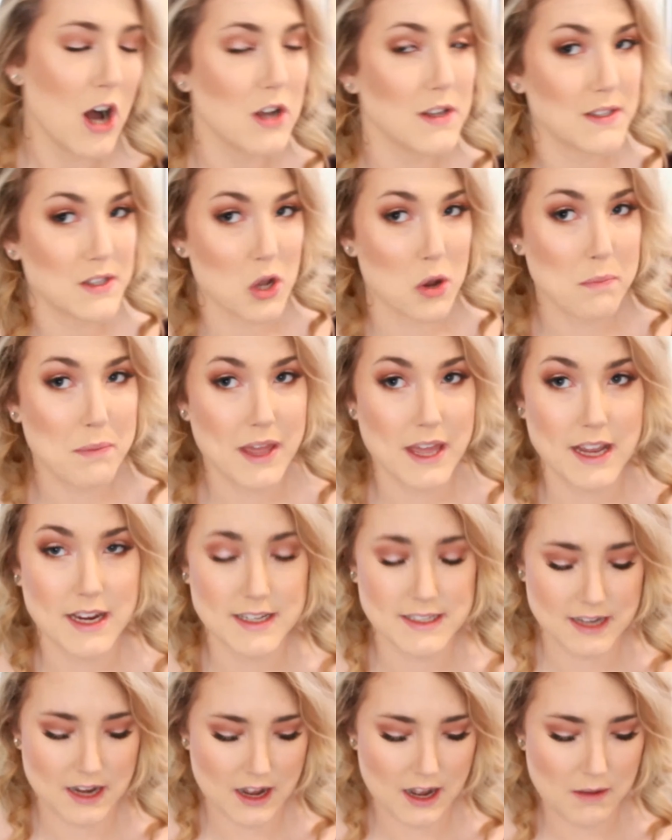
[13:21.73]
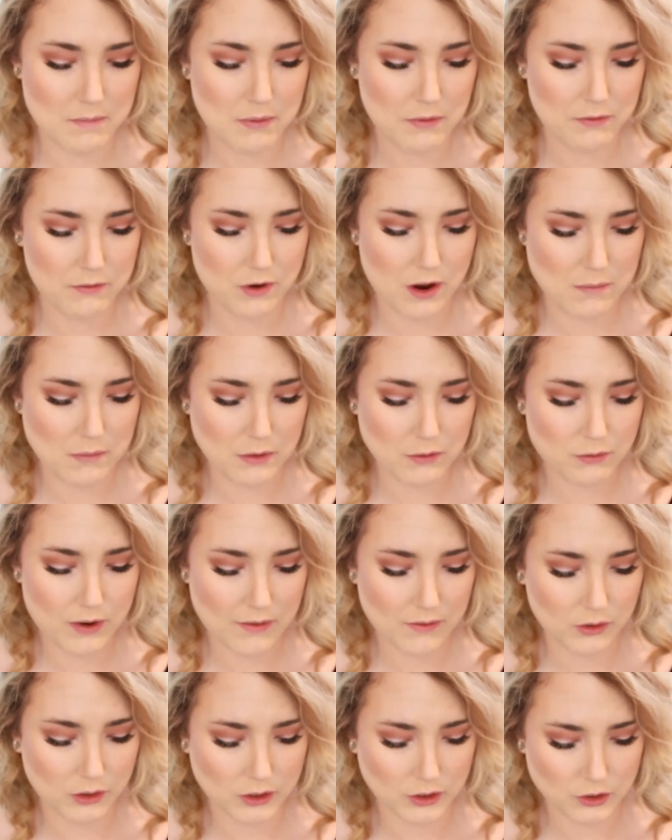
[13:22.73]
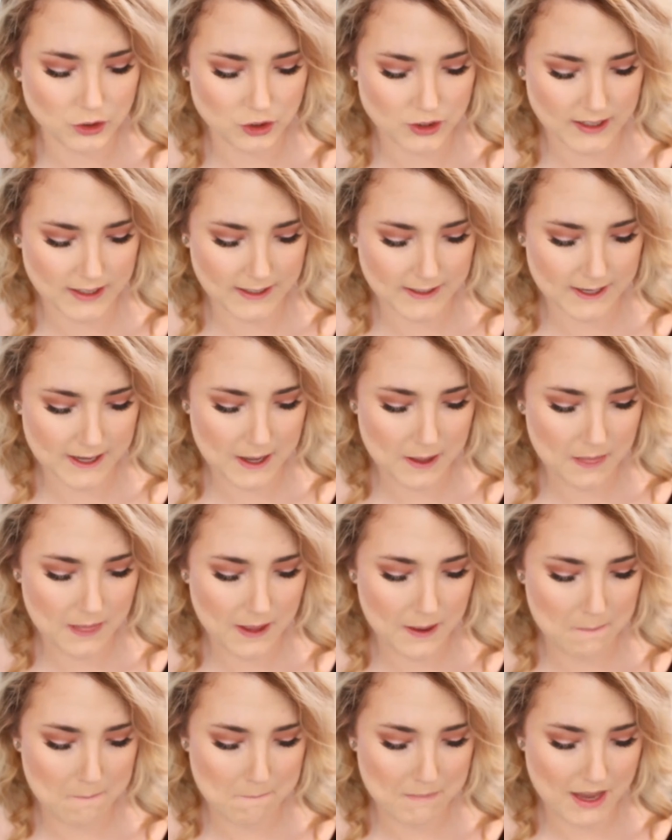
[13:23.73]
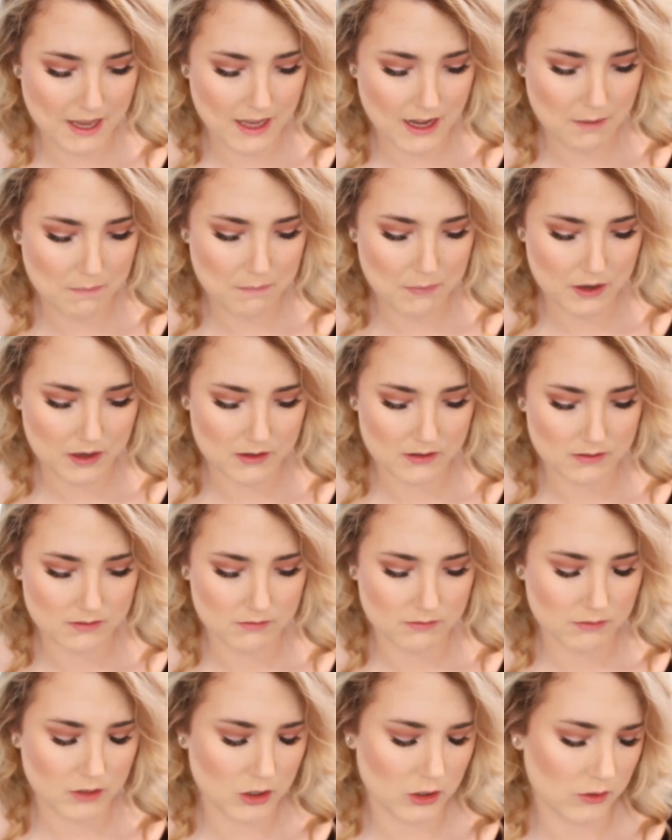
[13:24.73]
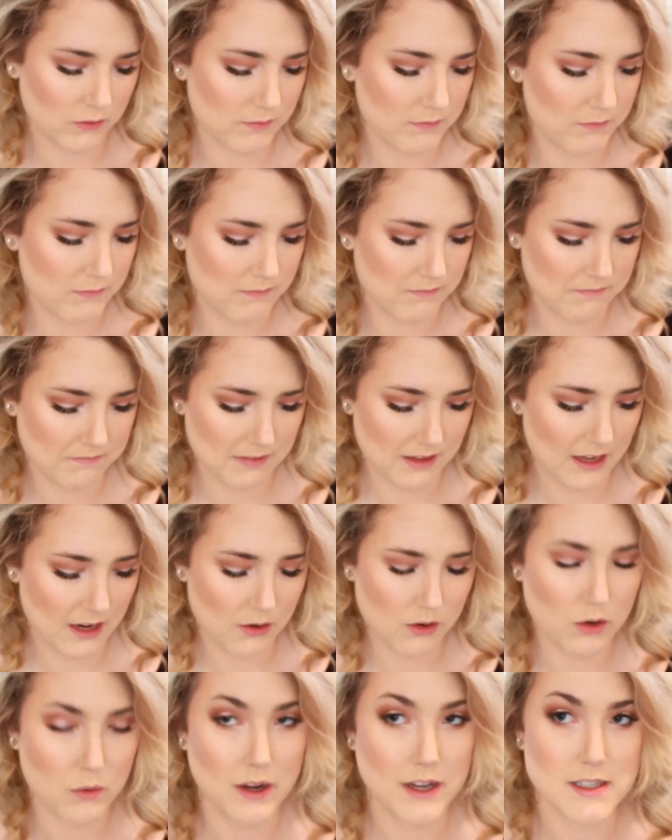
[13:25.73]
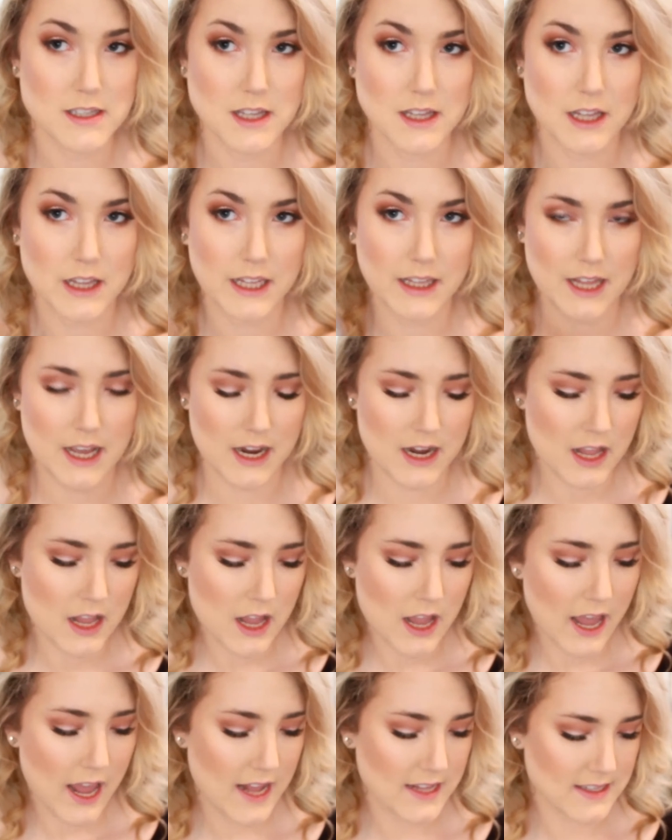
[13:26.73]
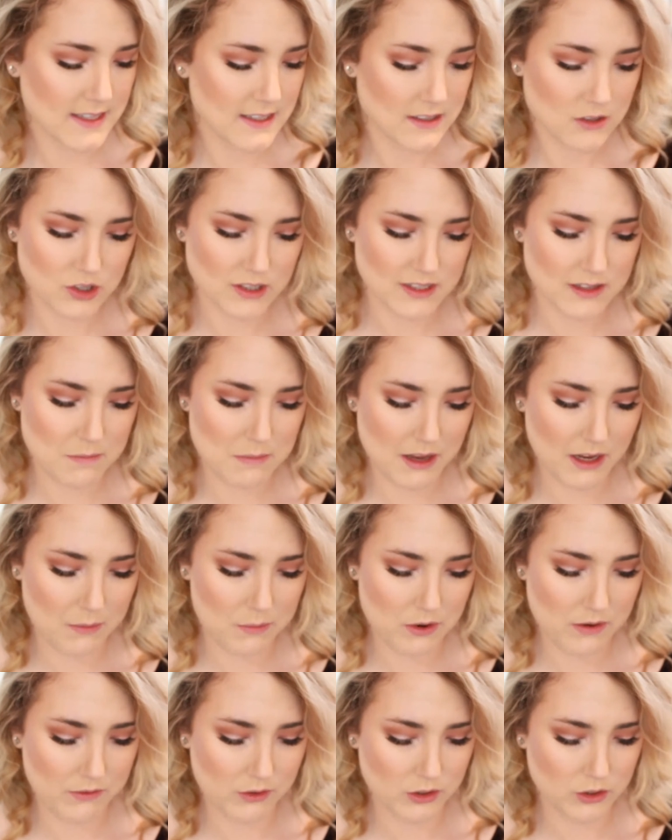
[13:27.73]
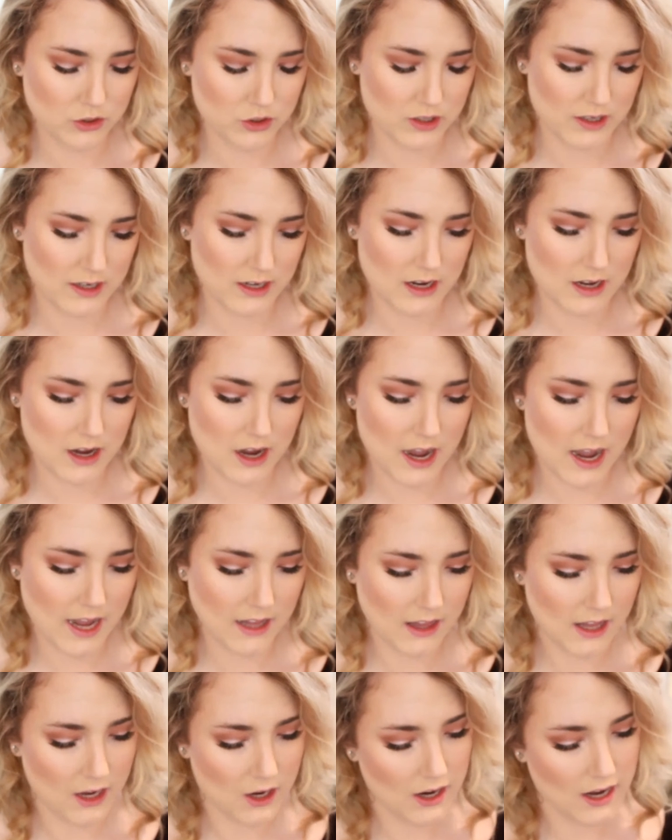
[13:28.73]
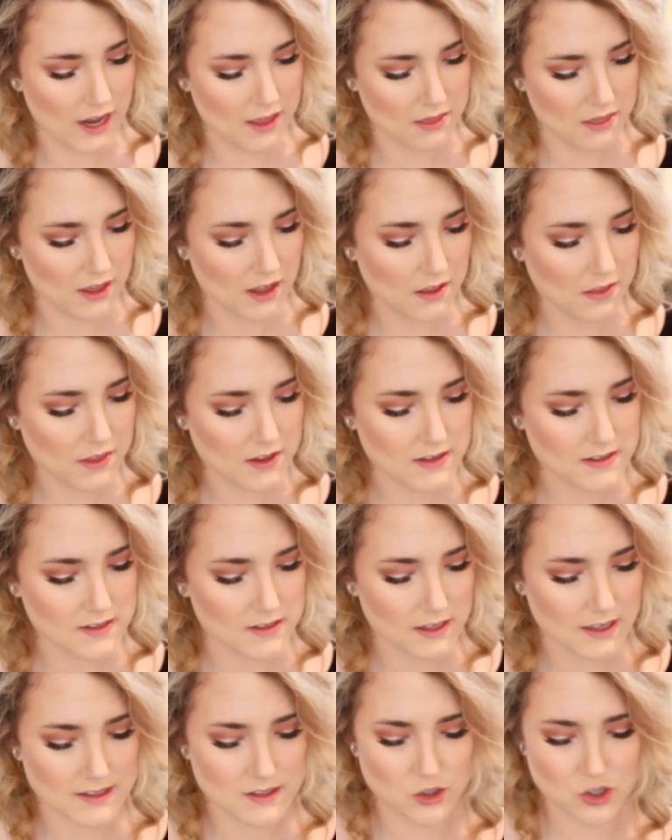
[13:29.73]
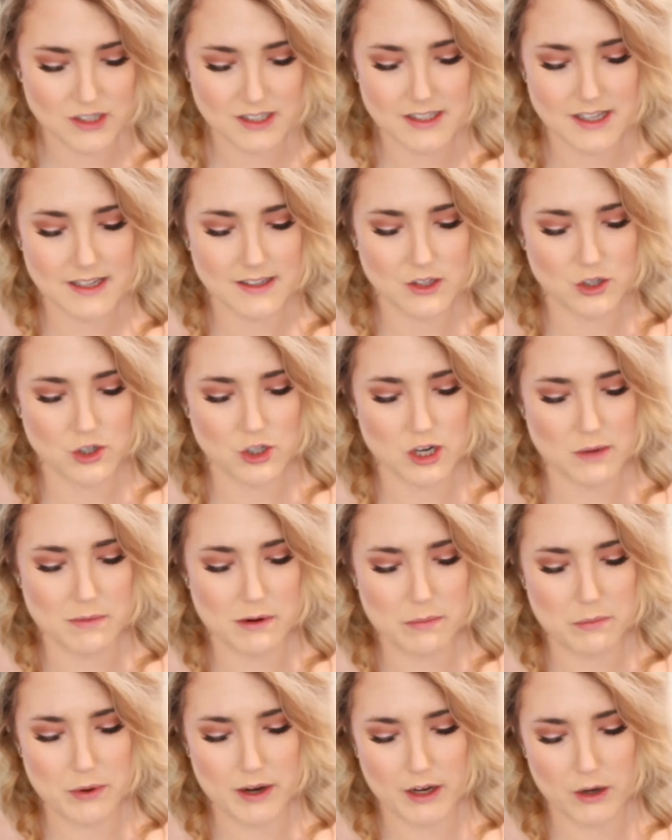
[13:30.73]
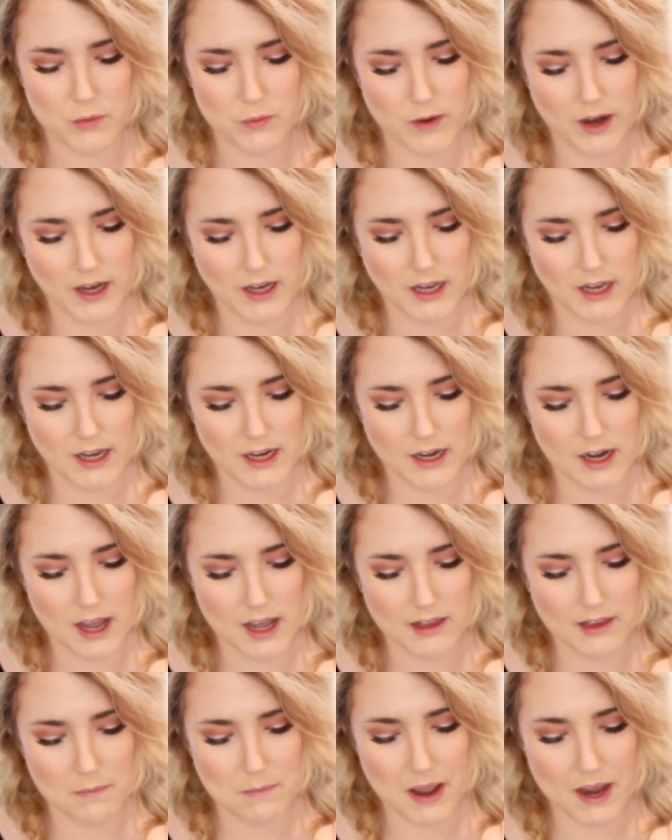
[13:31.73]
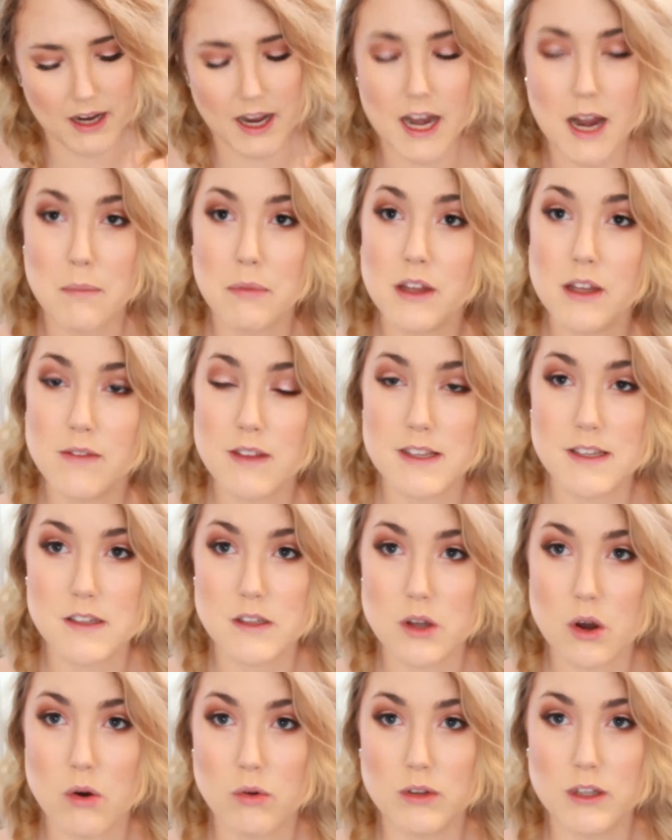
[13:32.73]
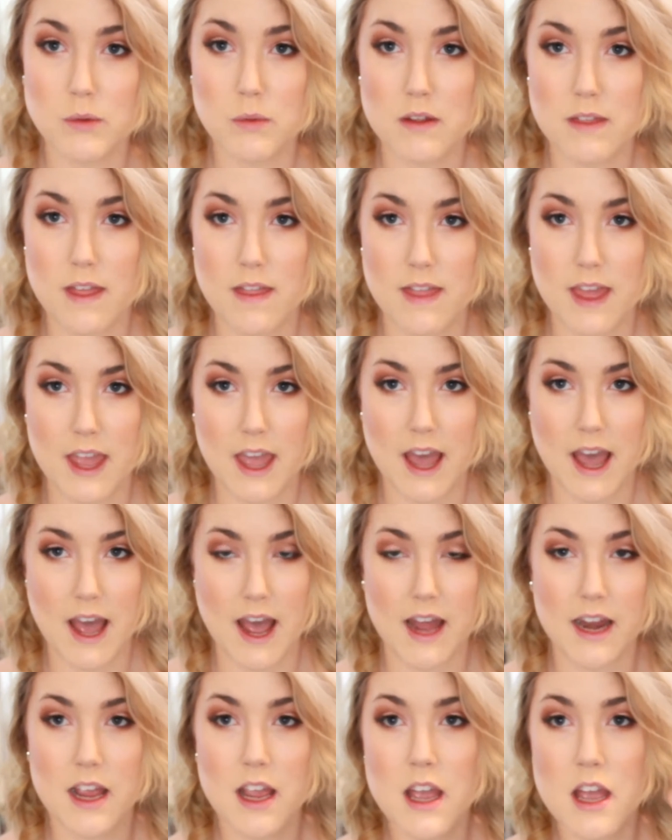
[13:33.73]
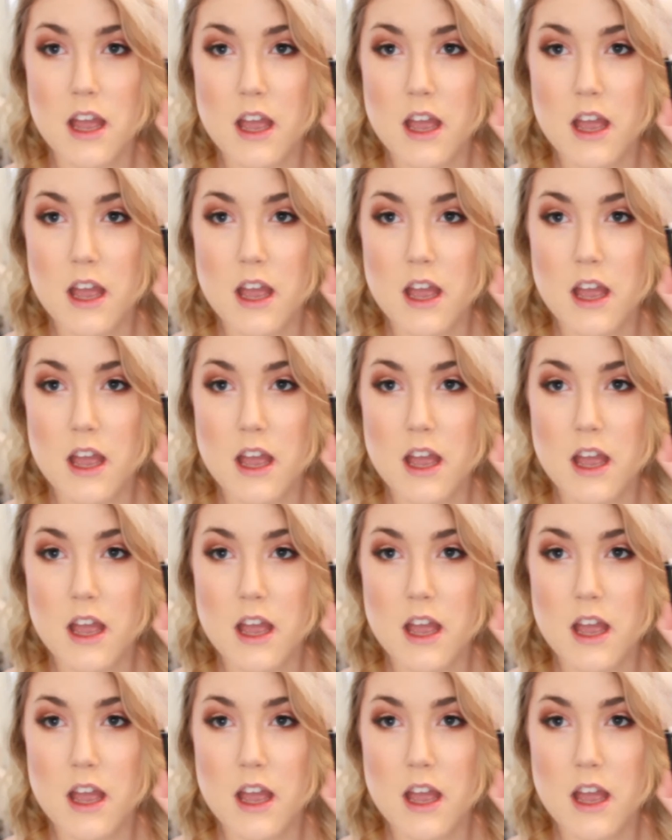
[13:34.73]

also picked up from Revolution the makeup, I don't know why I said that like that. It's just the Makeup Revolution highlighter, and I think it just says Shimmer Brick Radiant at the back, and I believe this is the only one that they had,